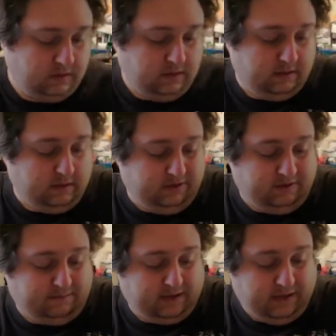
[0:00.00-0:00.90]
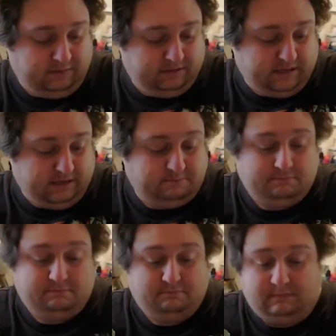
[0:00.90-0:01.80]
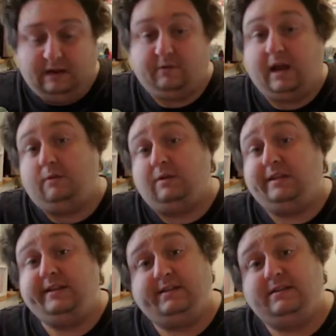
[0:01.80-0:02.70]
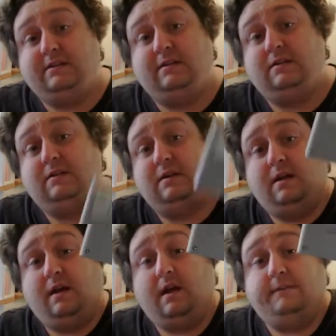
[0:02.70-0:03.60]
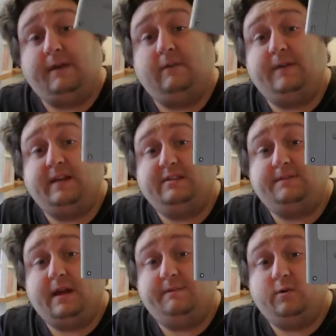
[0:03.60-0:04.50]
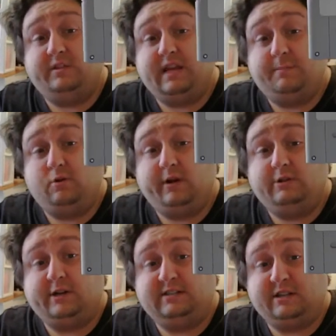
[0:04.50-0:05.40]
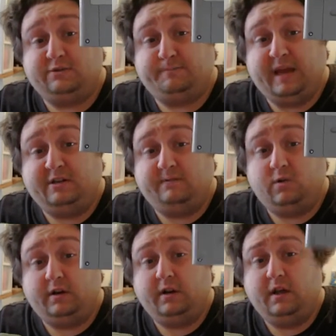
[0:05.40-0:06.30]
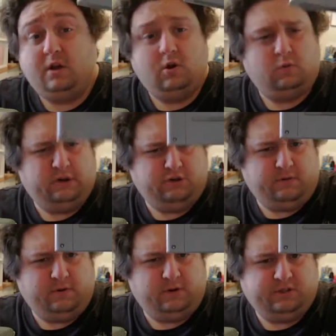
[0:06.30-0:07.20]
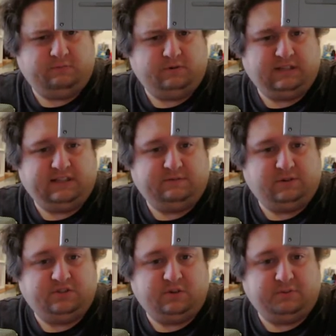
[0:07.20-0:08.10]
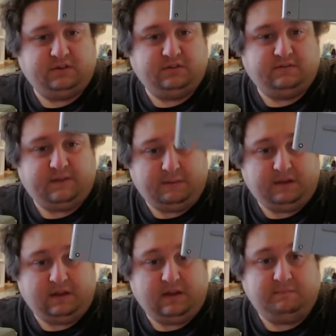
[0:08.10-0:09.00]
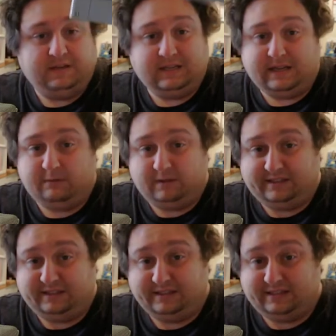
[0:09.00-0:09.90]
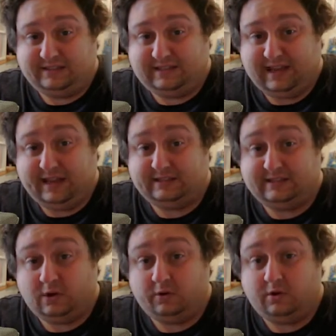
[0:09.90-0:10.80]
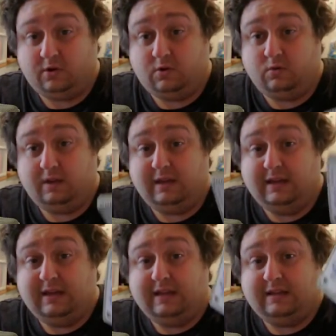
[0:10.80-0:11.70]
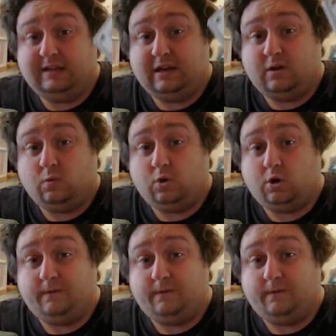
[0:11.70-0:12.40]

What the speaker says: Then you have games that never got released. Final Fantasy V, for example, great translation patch for it. Original version released for the Super Famicom, didn't get released in the States, although there were